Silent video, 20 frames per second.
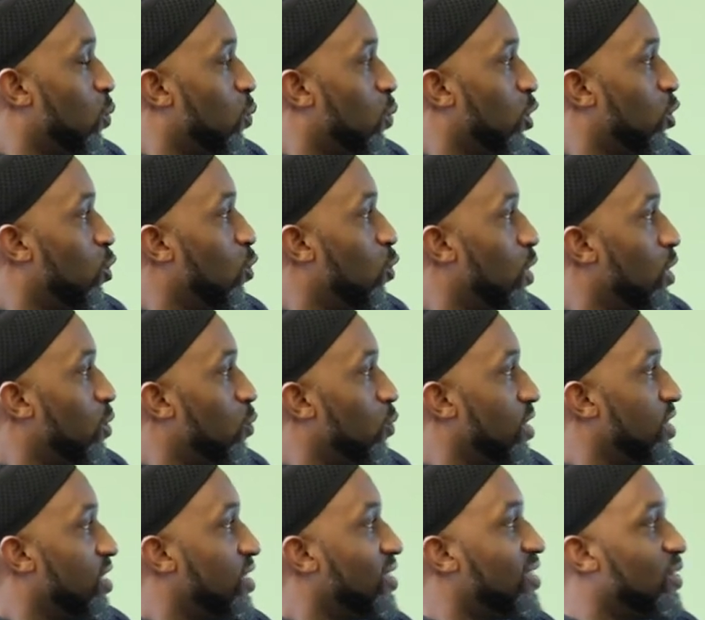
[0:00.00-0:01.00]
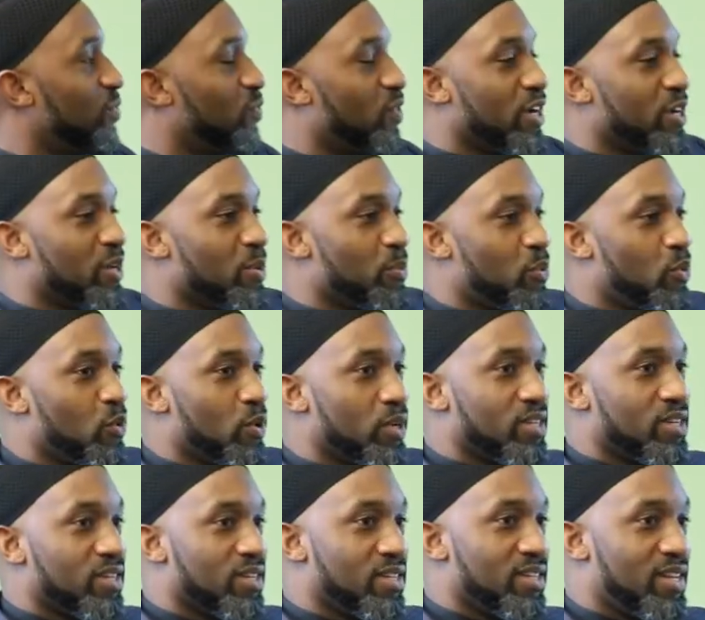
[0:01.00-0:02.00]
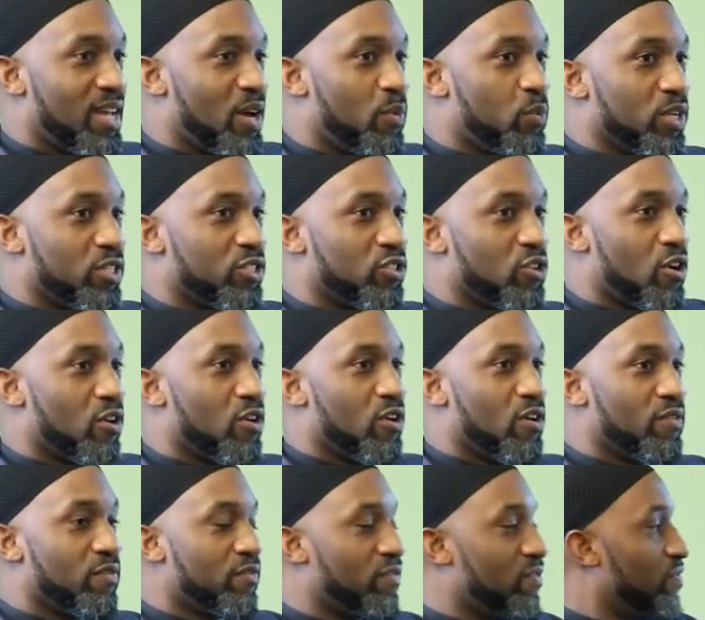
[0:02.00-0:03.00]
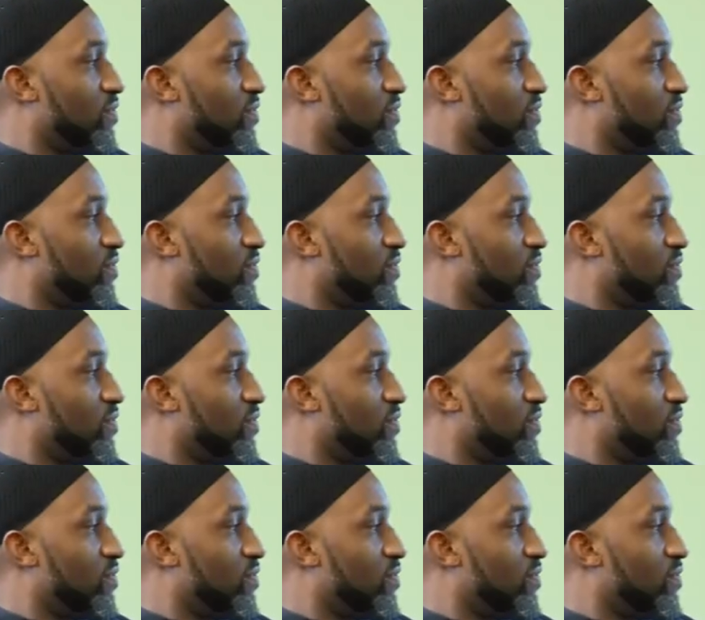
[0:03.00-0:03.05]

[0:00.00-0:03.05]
we're going. This is very important that we start off